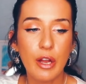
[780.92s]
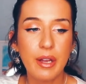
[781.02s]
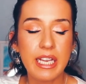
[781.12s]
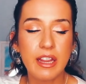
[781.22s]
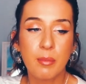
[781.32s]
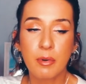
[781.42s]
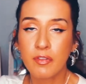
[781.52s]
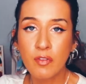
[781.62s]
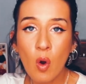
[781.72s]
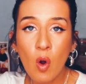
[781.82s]
either
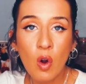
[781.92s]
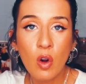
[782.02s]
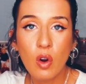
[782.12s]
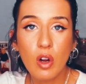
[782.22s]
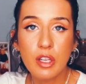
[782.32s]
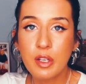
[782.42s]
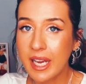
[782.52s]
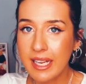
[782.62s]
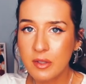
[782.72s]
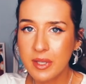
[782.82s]
before you
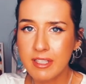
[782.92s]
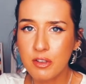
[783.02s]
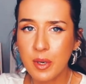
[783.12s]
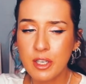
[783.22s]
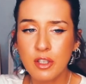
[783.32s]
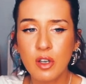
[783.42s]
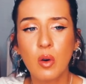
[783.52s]
get into a situation